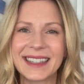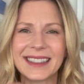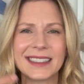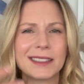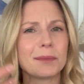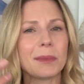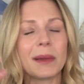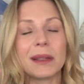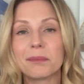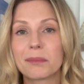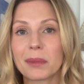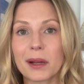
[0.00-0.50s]
I
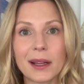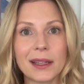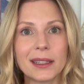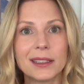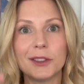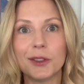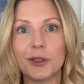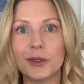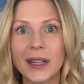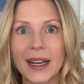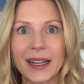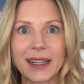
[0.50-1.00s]
spent probably
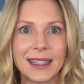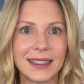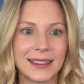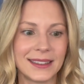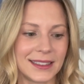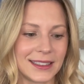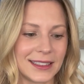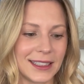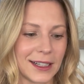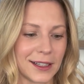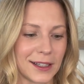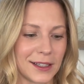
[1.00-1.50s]
2 decades
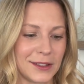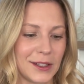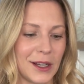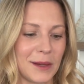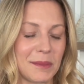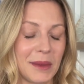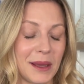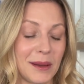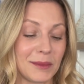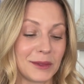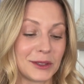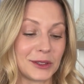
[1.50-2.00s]
stuck not
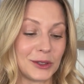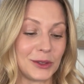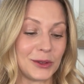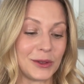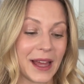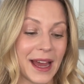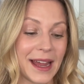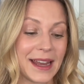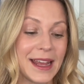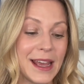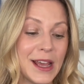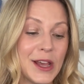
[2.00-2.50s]
being able to do
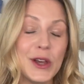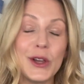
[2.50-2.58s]
that.